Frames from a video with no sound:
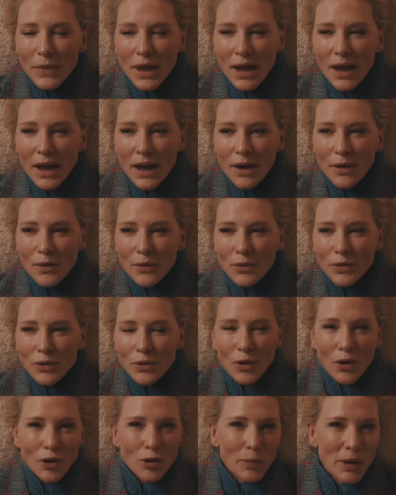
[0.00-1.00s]
how
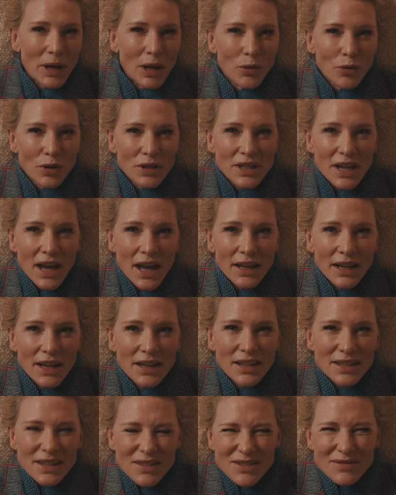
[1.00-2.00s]
you're going to be looked at. It
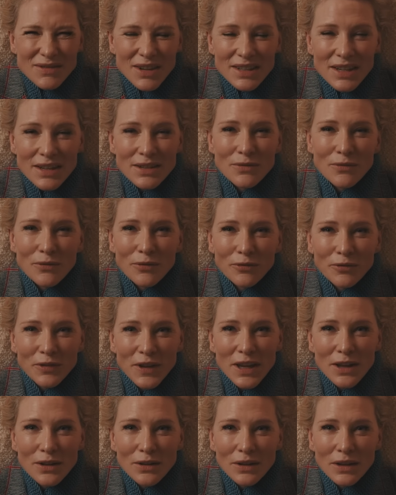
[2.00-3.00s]
just doesn't
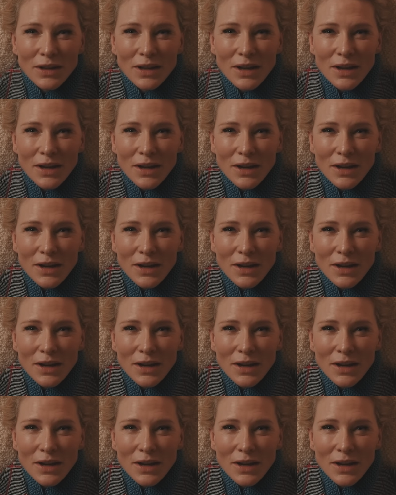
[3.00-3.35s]
feel